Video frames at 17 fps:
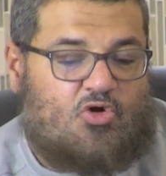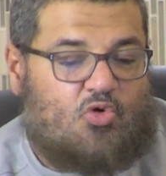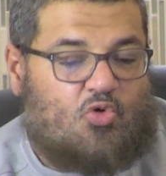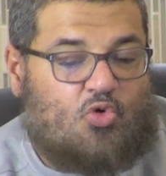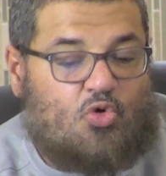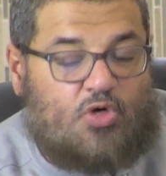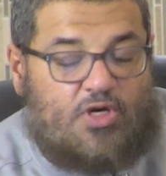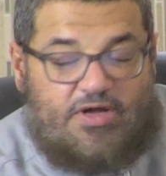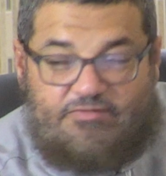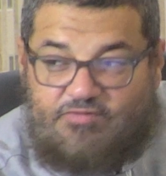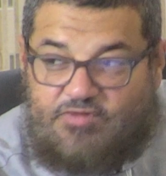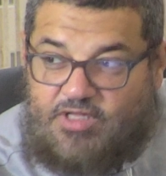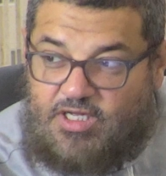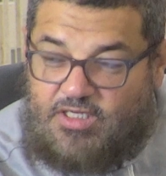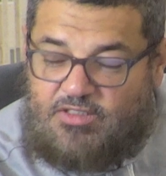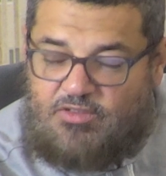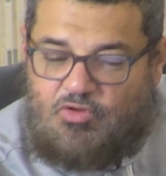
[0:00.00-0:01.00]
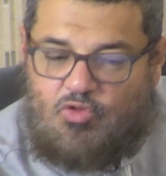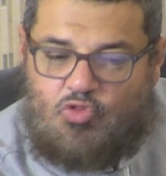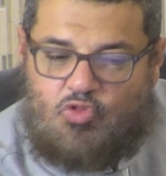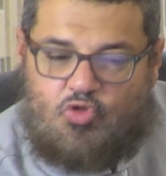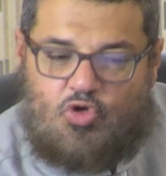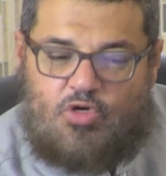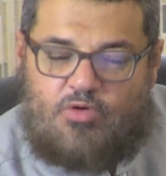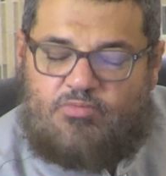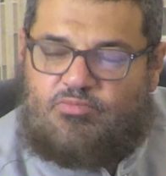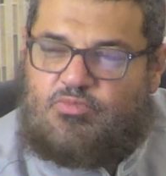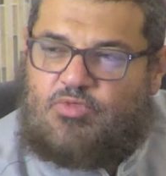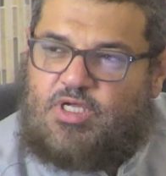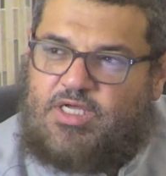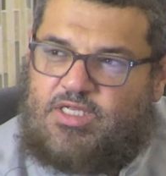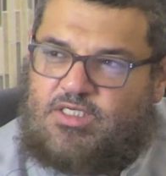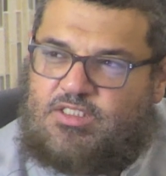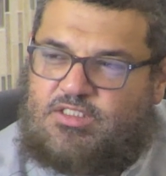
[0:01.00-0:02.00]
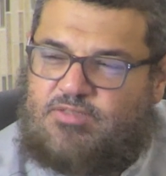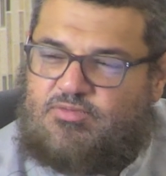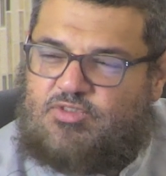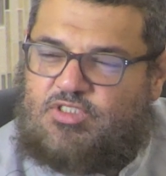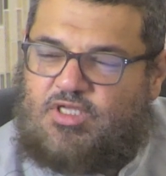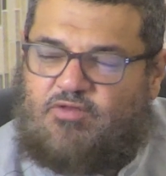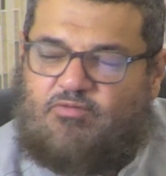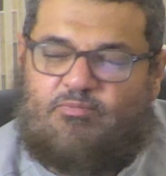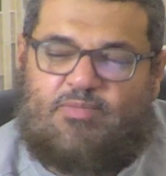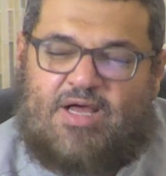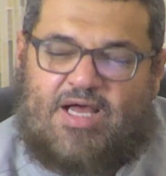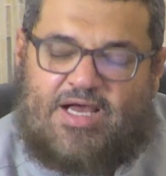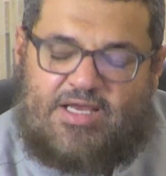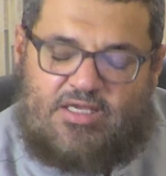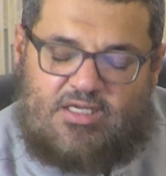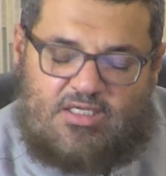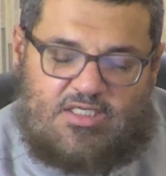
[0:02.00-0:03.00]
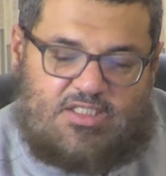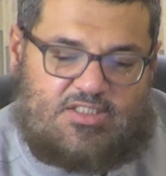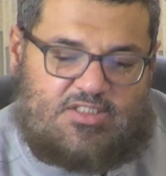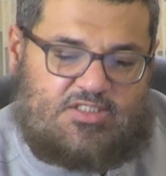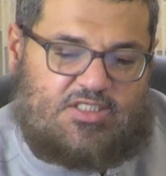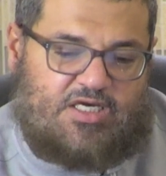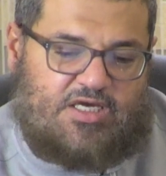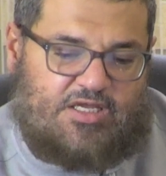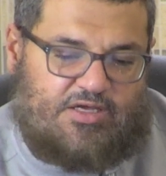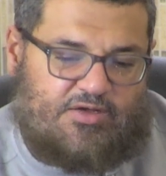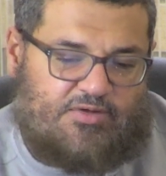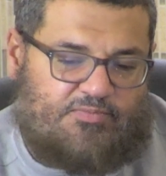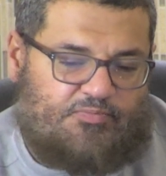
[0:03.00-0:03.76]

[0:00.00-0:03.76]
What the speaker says: or have done dhulm against themselves by sinning.